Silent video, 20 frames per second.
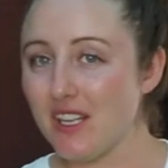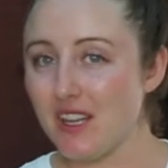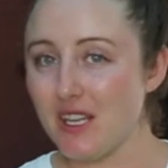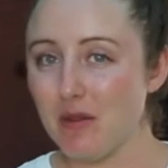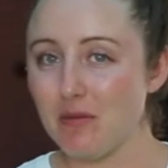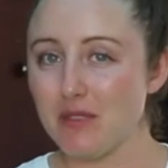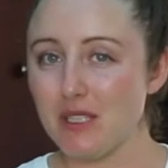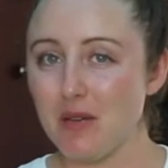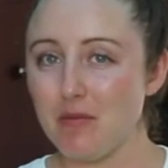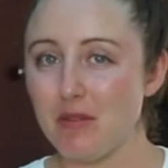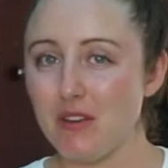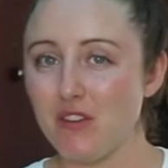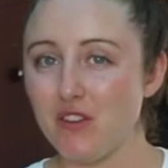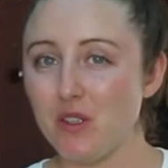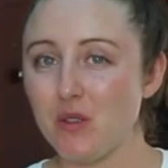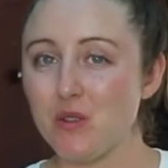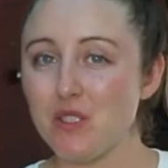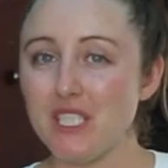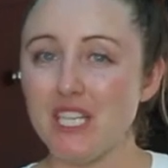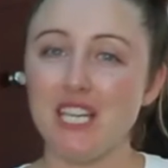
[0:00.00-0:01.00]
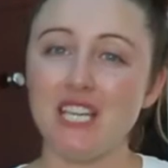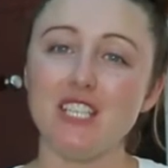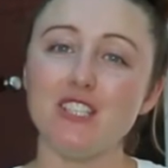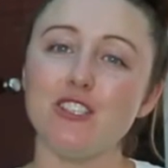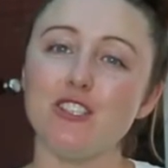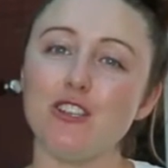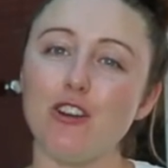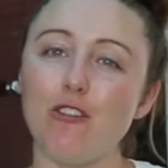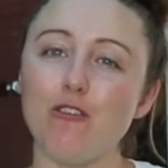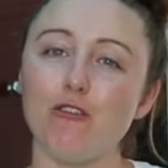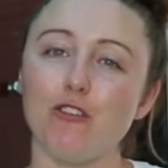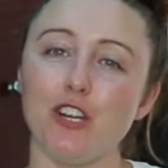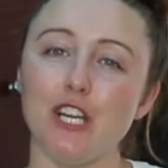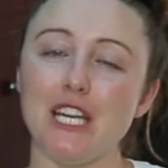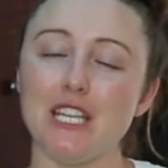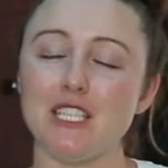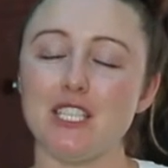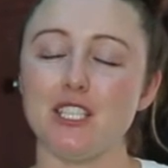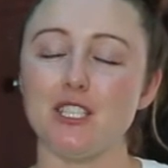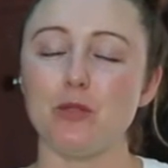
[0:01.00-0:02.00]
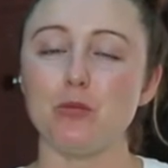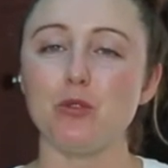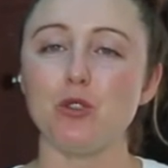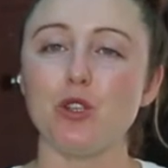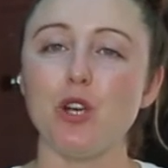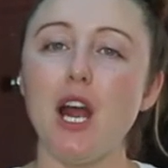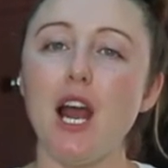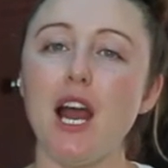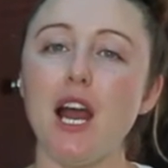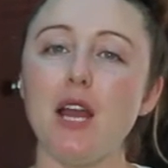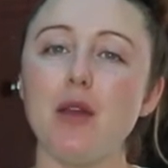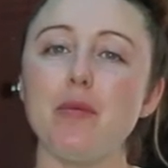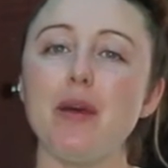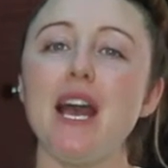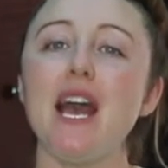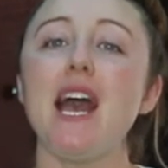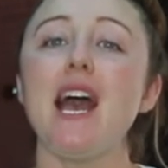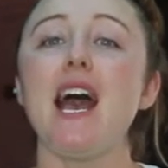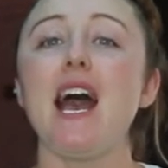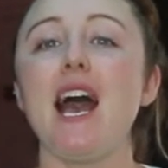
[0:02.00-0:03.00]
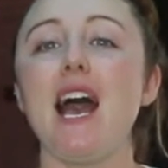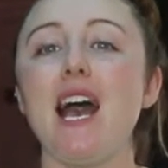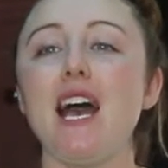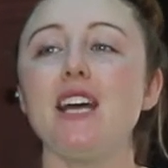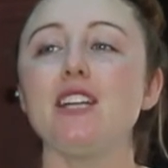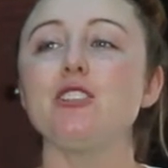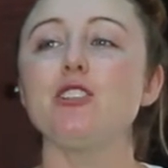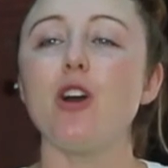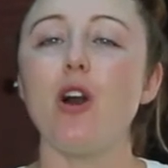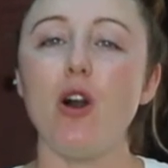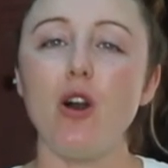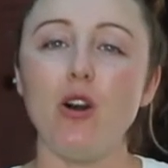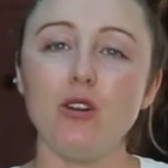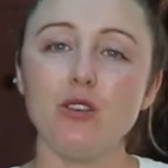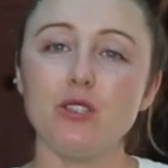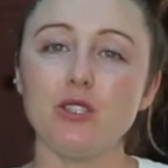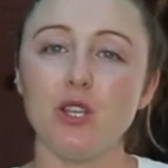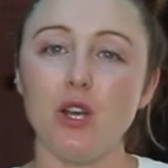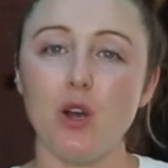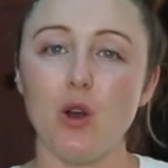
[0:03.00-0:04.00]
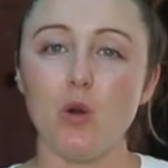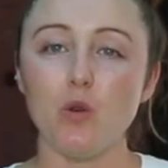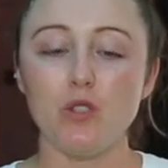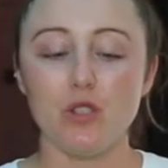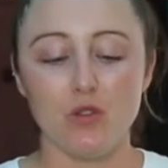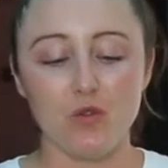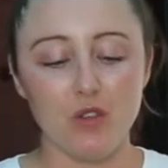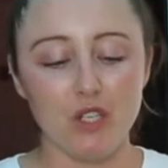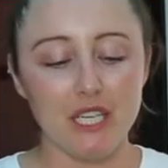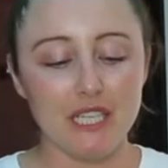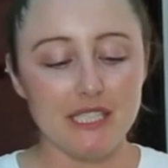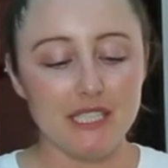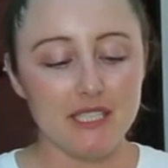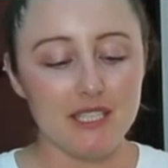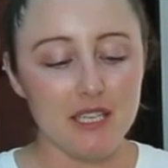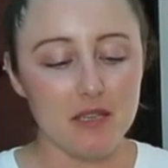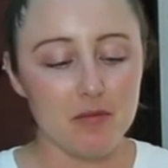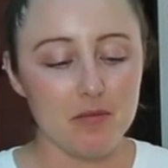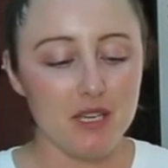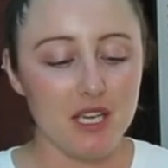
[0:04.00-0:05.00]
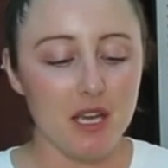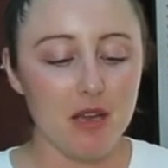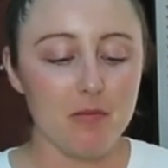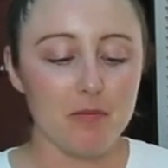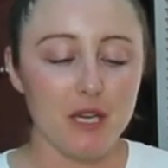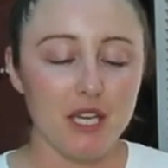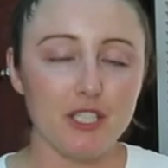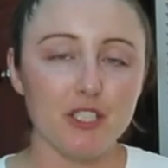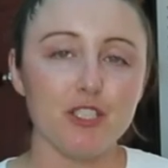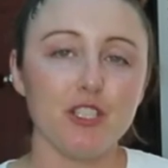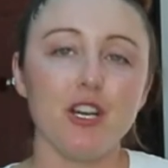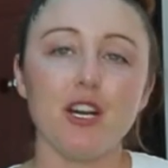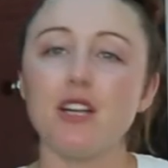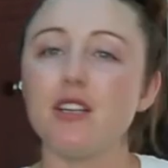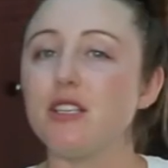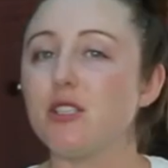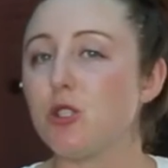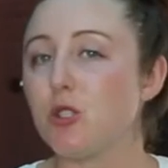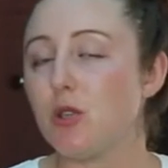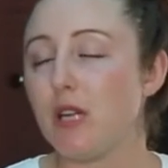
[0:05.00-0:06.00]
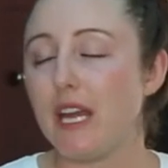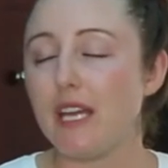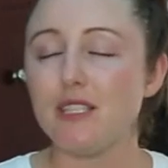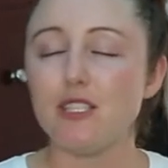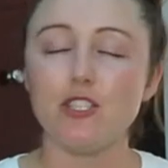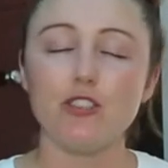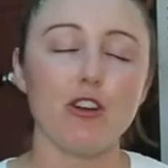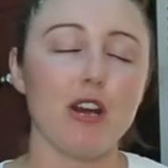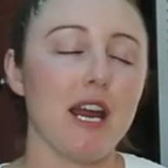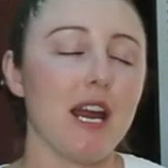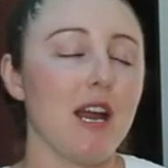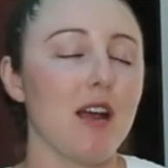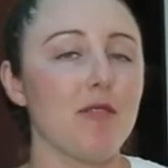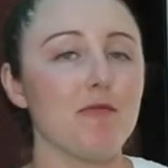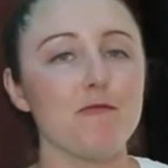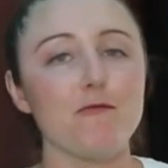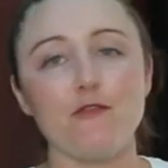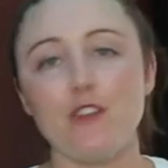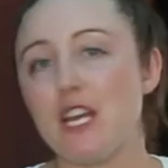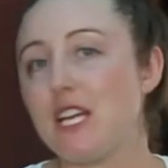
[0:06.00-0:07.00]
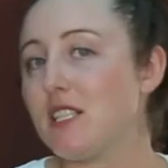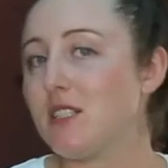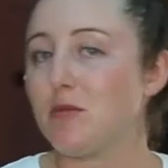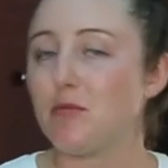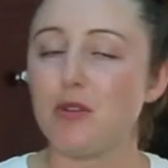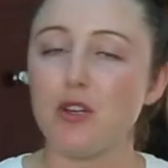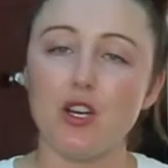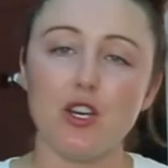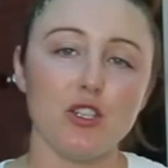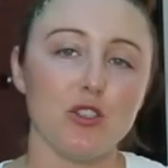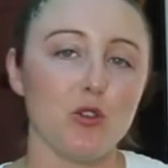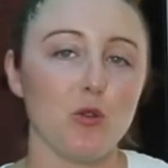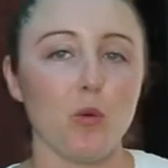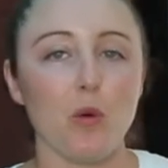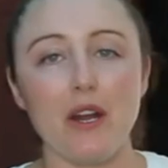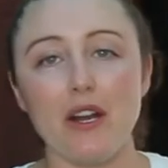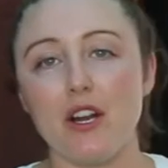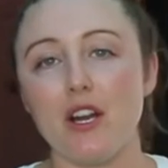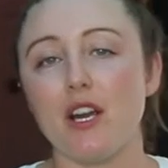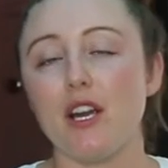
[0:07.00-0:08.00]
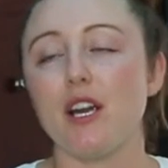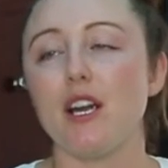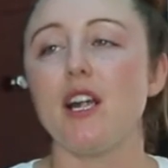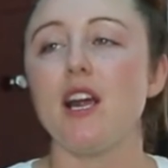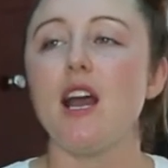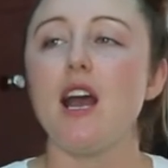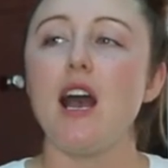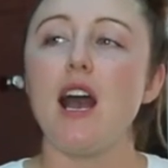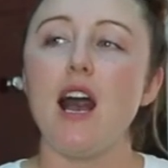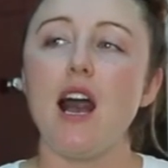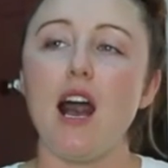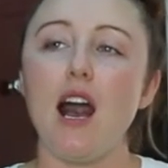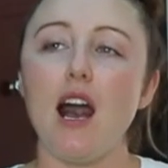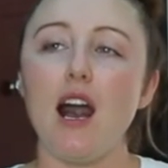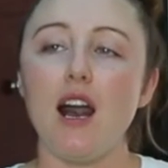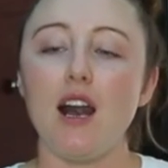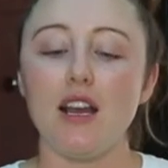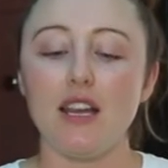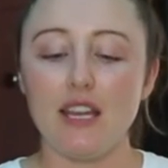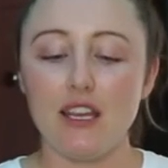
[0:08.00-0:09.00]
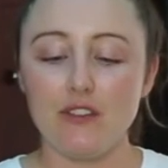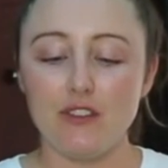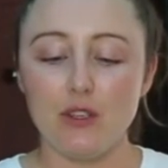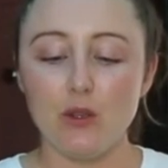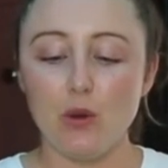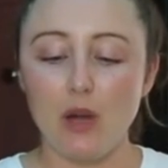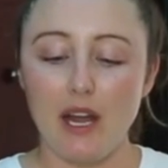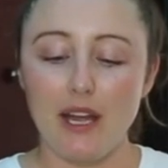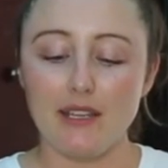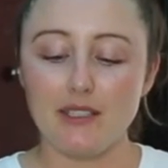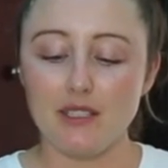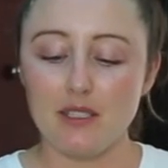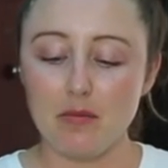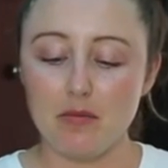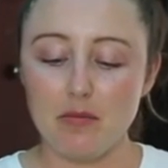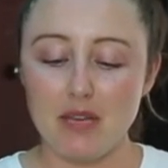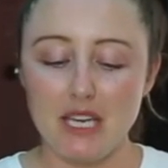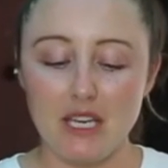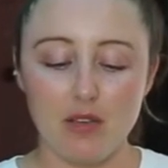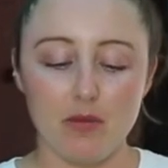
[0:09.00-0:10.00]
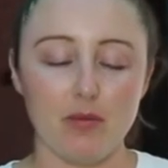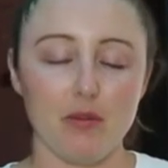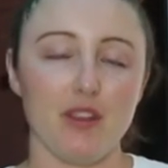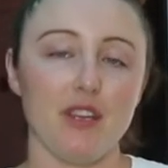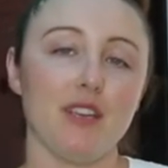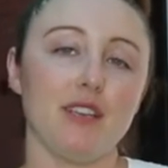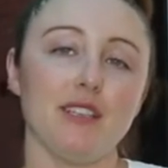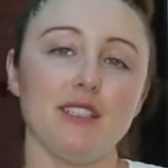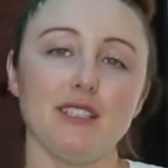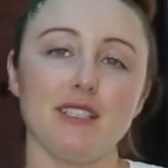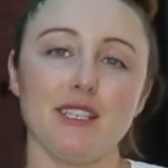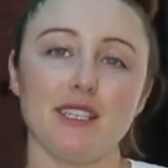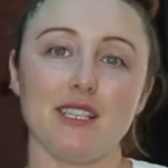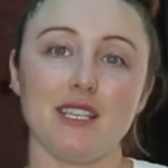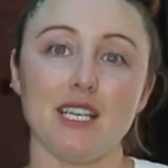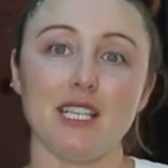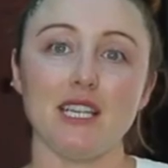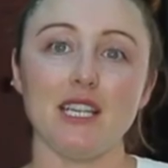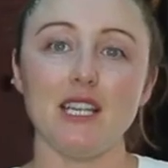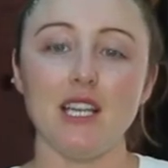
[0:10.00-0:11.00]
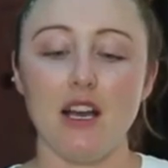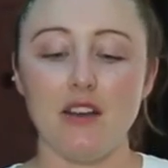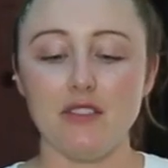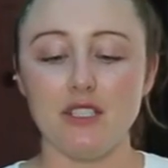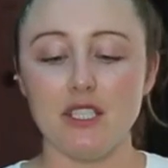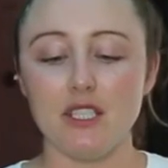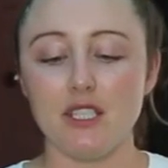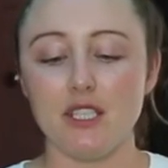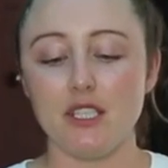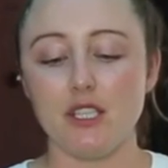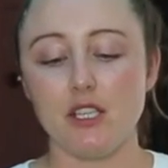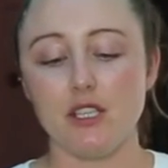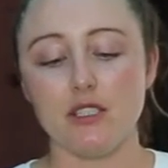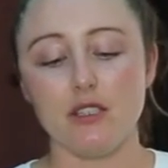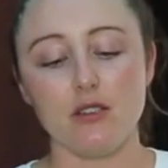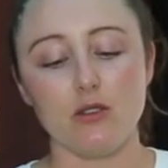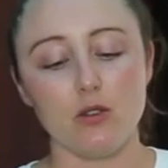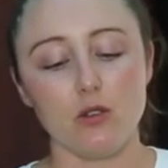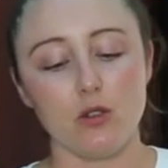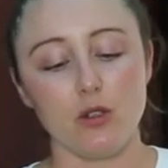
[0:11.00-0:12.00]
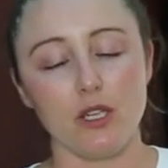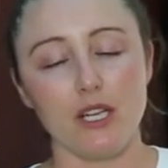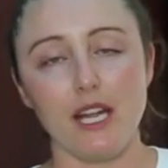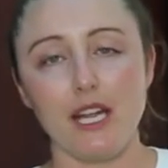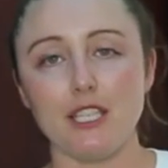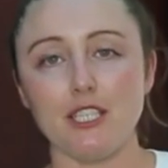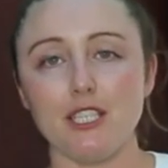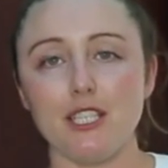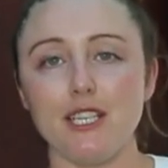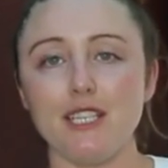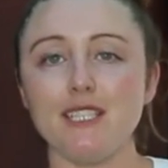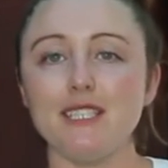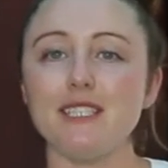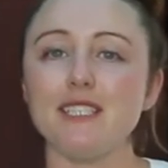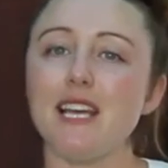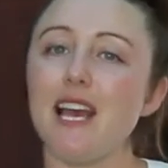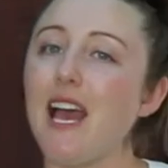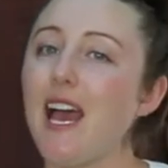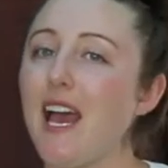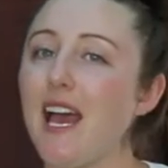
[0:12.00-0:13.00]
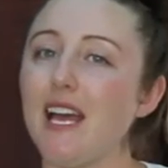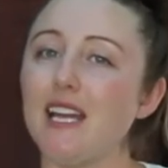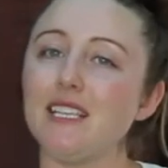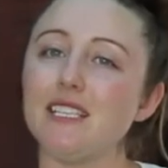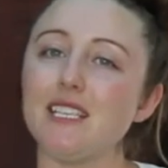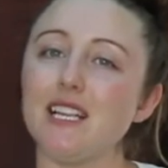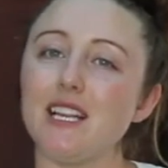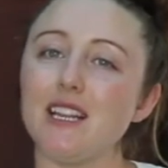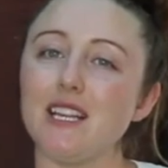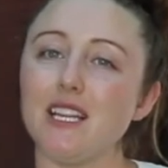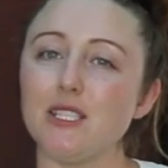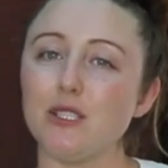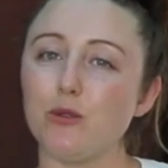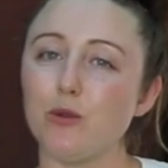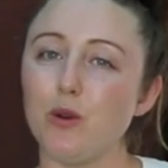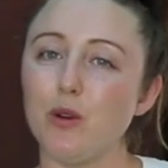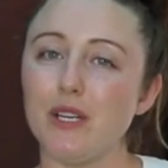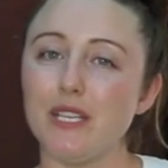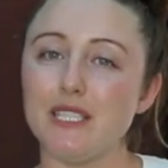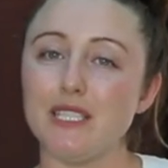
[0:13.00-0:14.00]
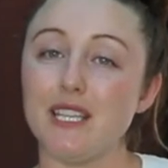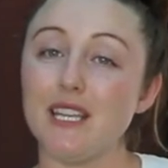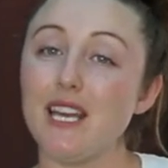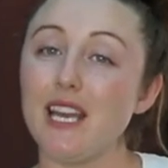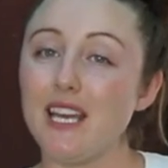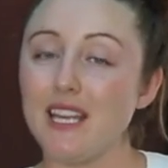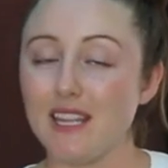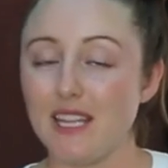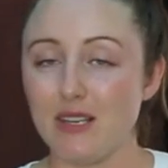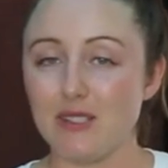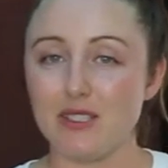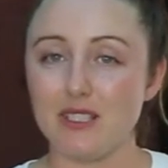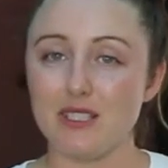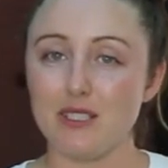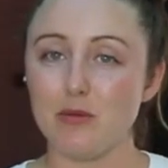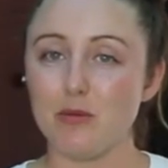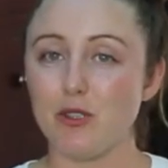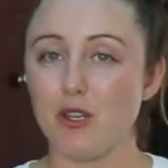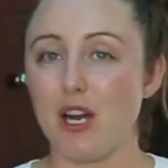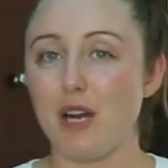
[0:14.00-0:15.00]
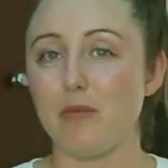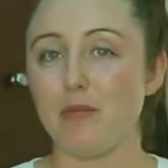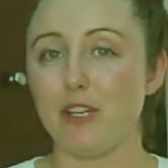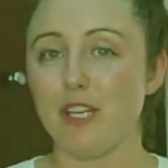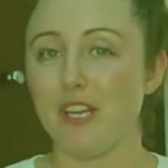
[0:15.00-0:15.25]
a thumbs up if you did. Don't forget to subscribe. And also, don't forget to send me a picture on Instagram, Facebook, Twitter, uh, if you guys make these, because I'd love to see your little creations. And let's roll into the 8,000 subscriber